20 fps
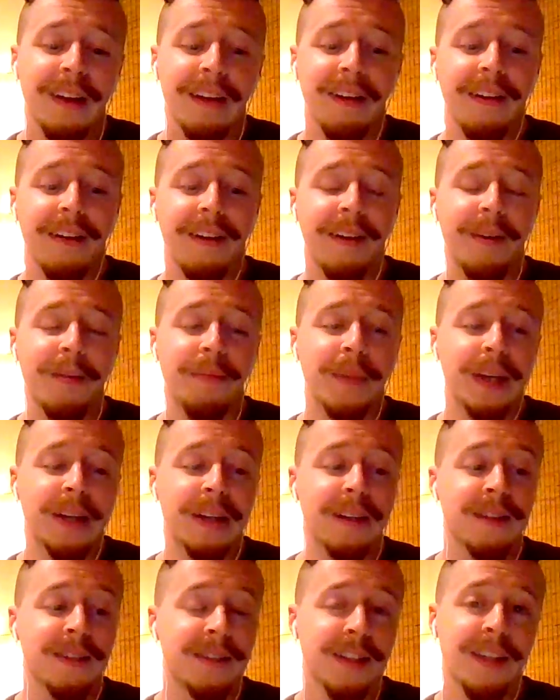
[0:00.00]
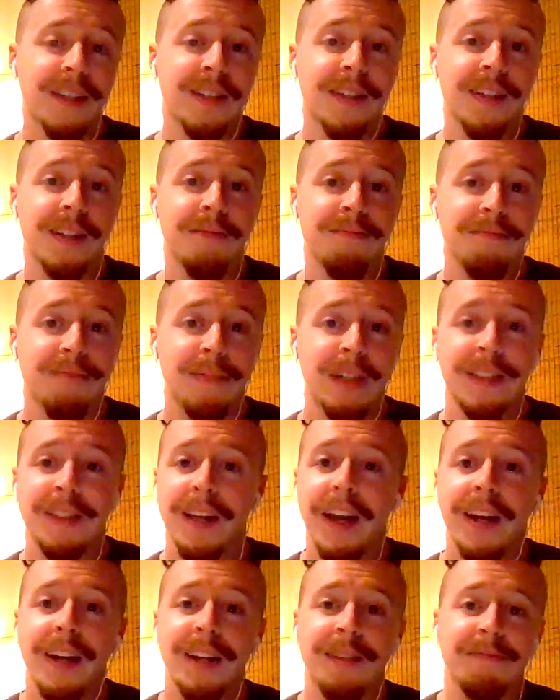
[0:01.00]
English teaching in
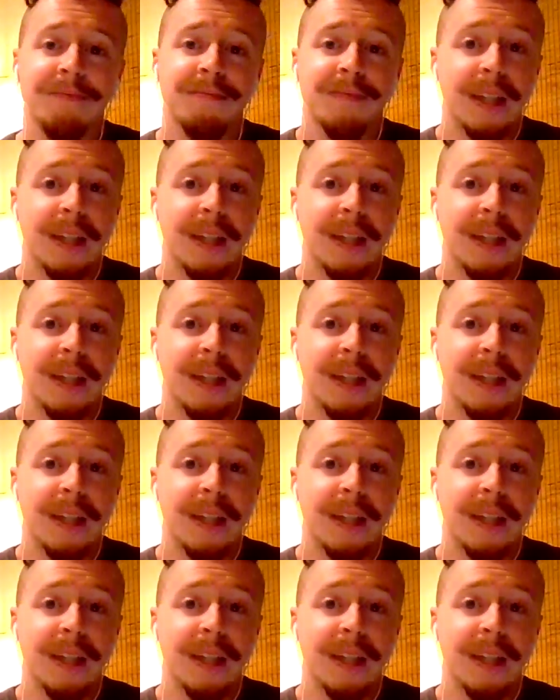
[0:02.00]
China